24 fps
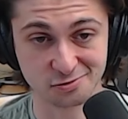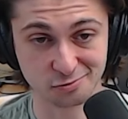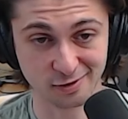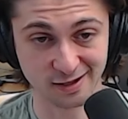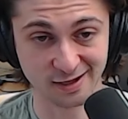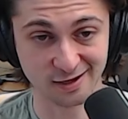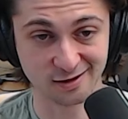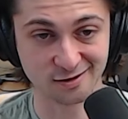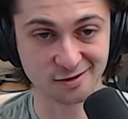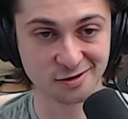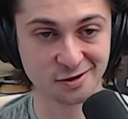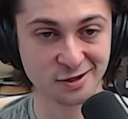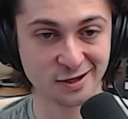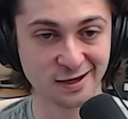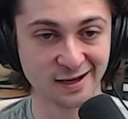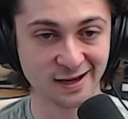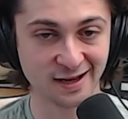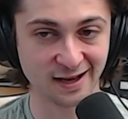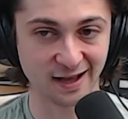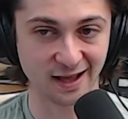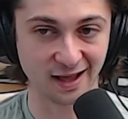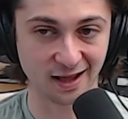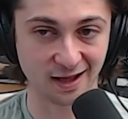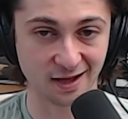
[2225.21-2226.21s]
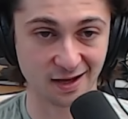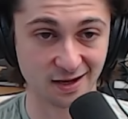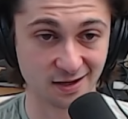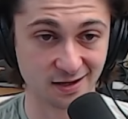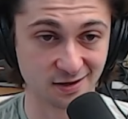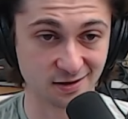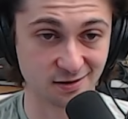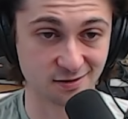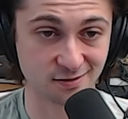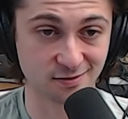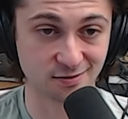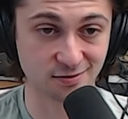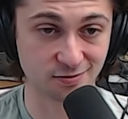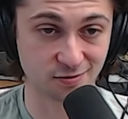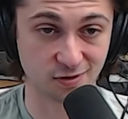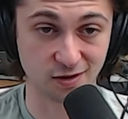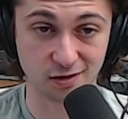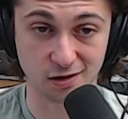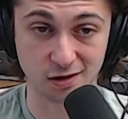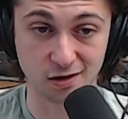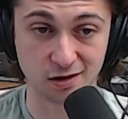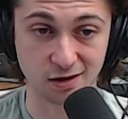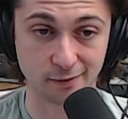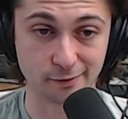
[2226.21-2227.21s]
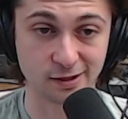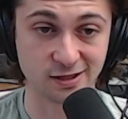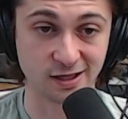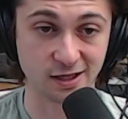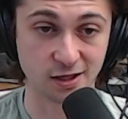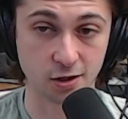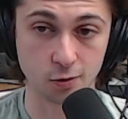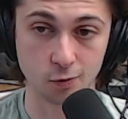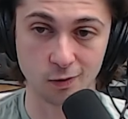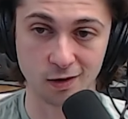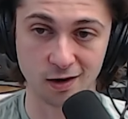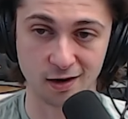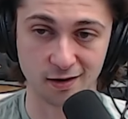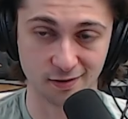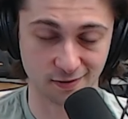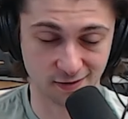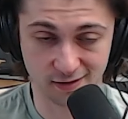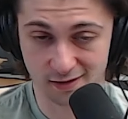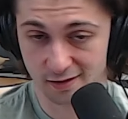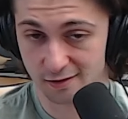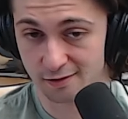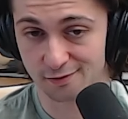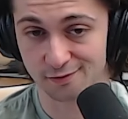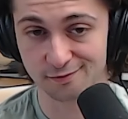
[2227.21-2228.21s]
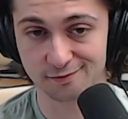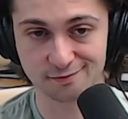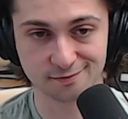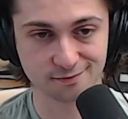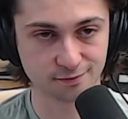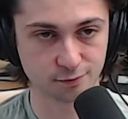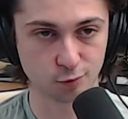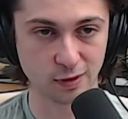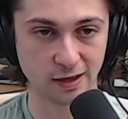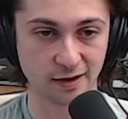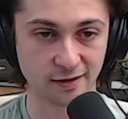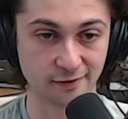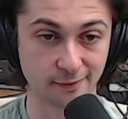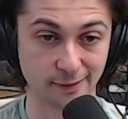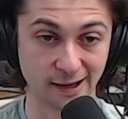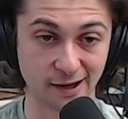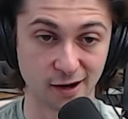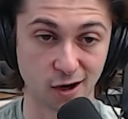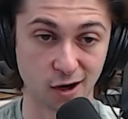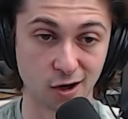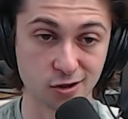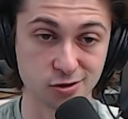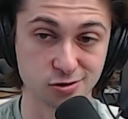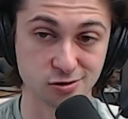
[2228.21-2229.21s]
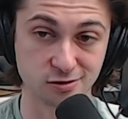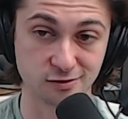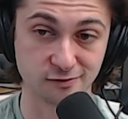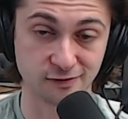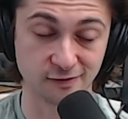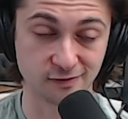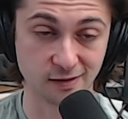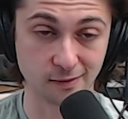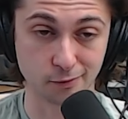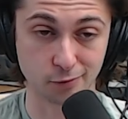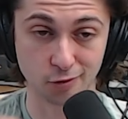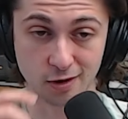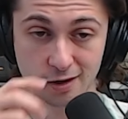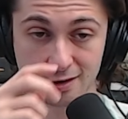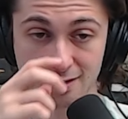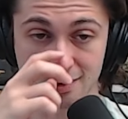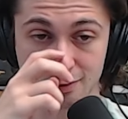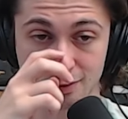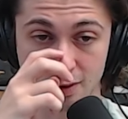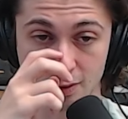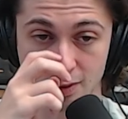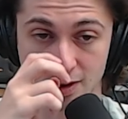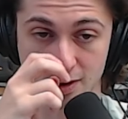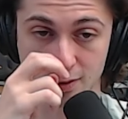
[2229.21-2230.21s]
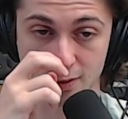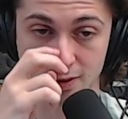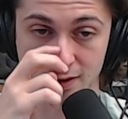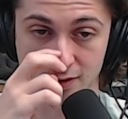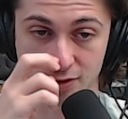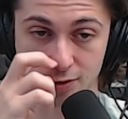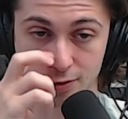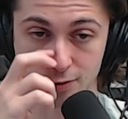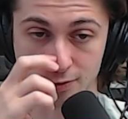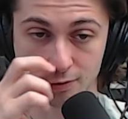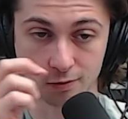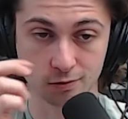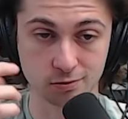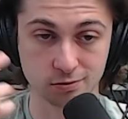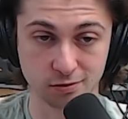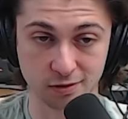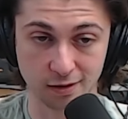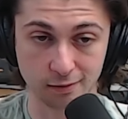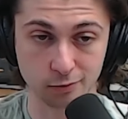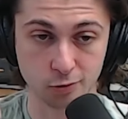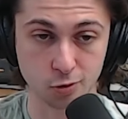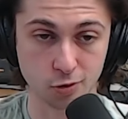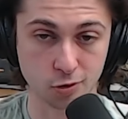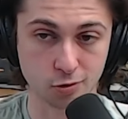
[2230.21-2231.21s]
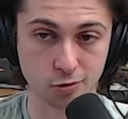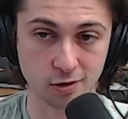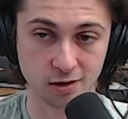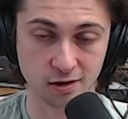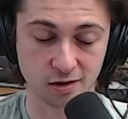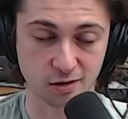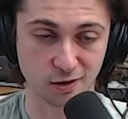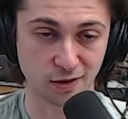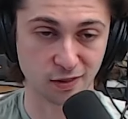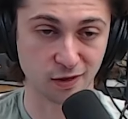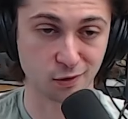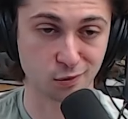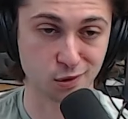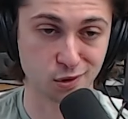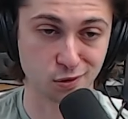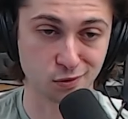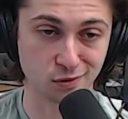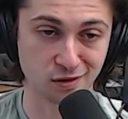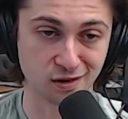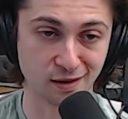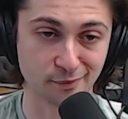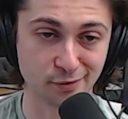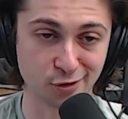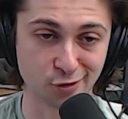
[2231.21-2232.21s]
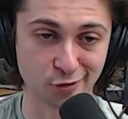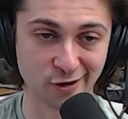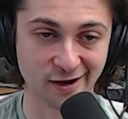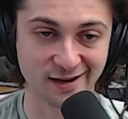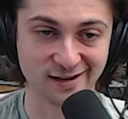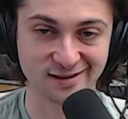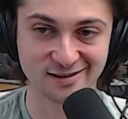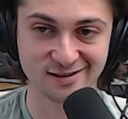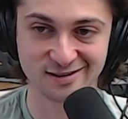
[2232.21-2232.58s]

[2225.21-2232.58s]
real, and this is something that you want. And we have about 150 brands that we work with who seem to agree, so I think we're doing something right.